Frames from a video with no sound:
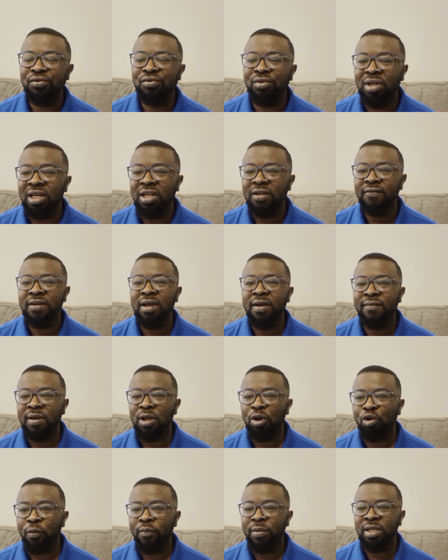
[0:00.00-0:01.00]
to leave them in the
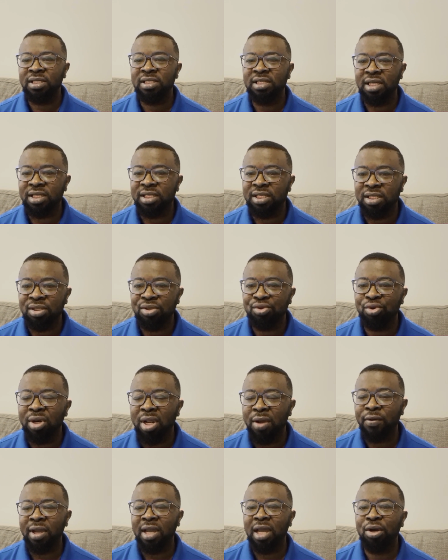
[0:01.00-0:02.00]
comment section so
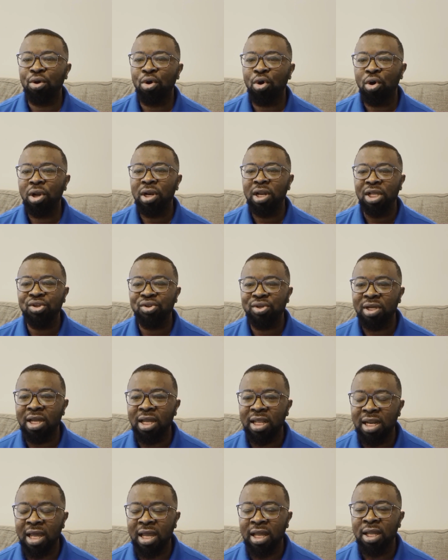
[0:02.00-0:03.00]
that we can all learn
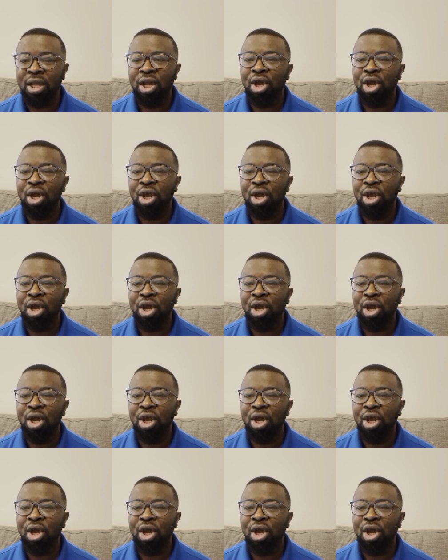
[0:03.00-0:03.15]
together.